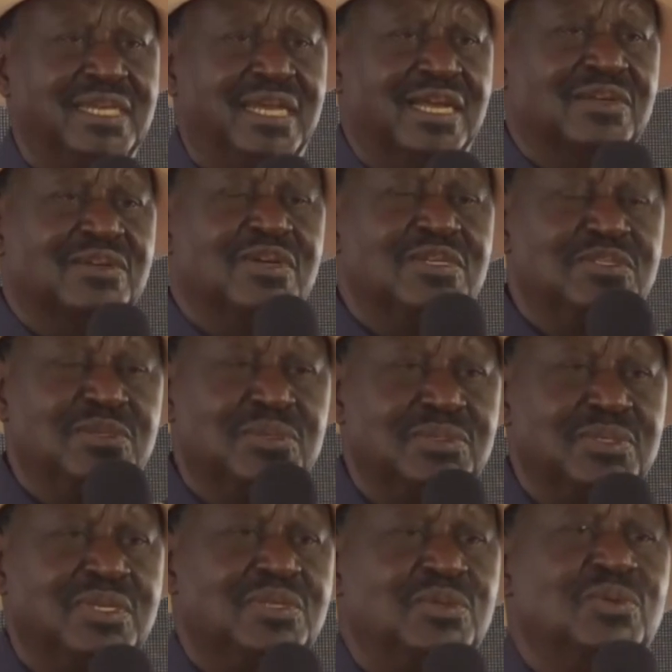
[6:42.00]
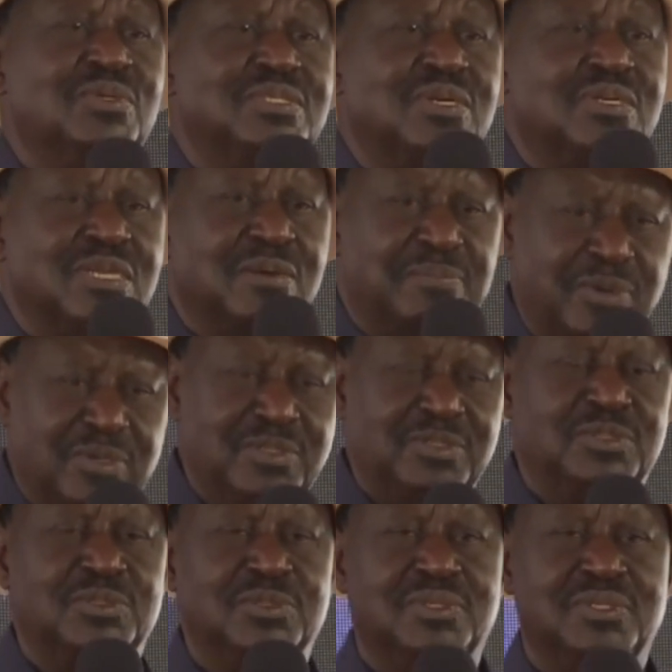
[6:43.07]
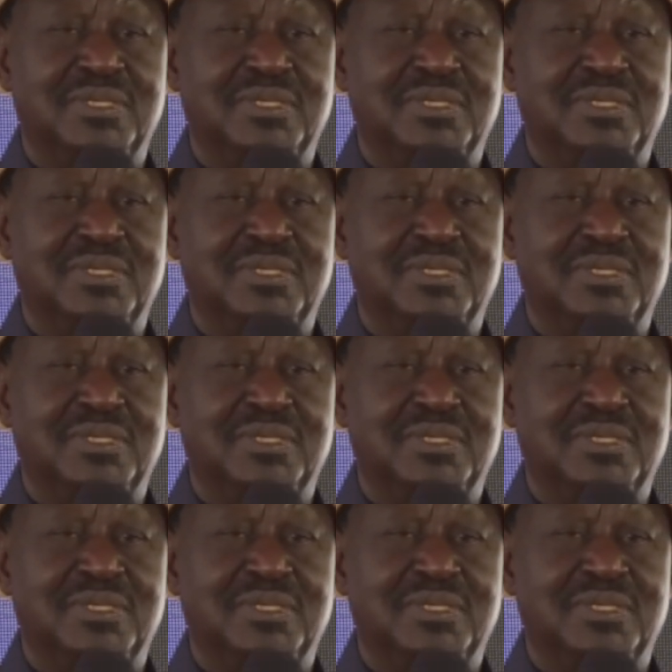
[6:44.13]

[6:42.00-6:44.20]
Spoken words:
are going to look down upon you